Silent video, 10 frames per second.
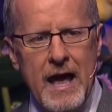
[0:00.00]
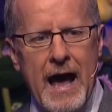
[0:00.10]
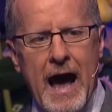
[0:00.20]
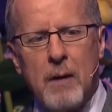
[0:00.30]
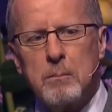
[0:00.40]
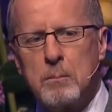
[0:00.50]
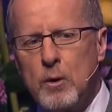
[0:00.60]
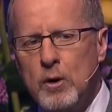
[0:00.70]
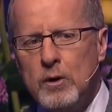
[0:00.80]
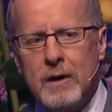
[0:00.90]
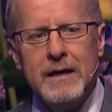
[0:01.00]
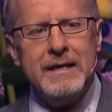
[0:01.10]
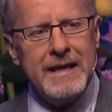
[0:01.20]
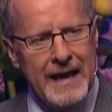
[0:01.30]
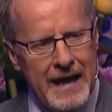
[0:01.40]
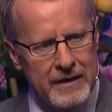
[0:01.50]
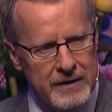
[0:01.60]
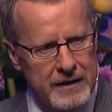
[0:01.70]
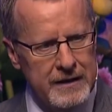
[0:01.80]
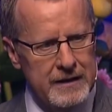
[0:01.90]
how brutally
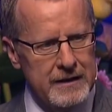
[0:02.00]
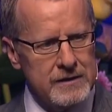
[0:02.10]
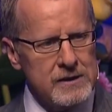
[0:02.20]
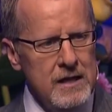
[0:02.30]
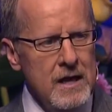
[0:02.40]
candid he is